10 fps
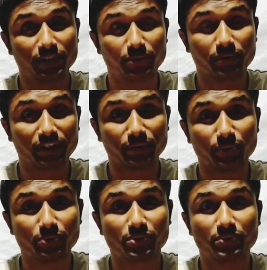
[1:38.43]
you can
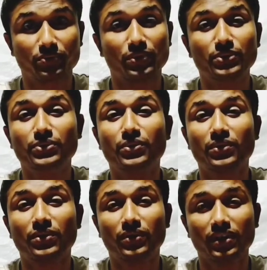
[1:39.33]
use for
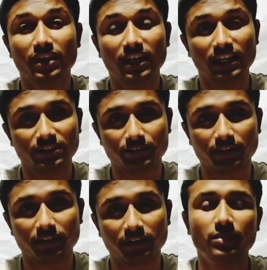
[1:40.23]
your answer,
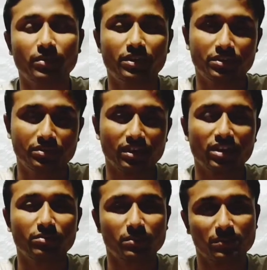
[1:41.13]
because there
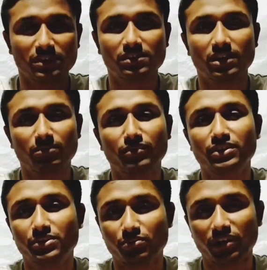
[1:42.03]
will be some
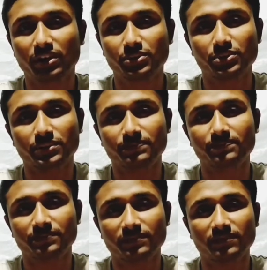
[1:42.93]
restriction.
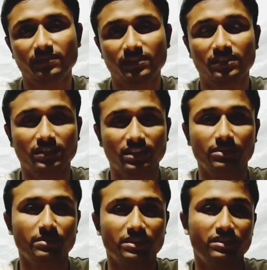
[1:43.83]
They
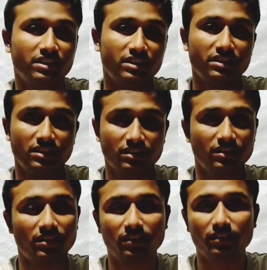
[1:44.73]
may say
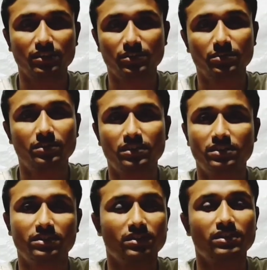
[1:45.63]
only 2
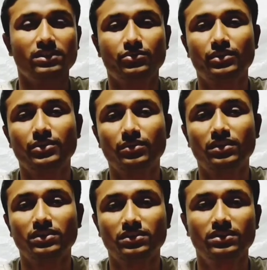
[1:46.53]
words, only 3
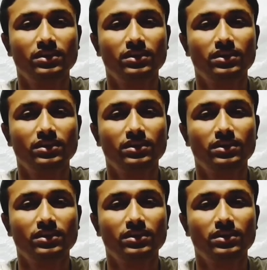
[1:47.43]
words,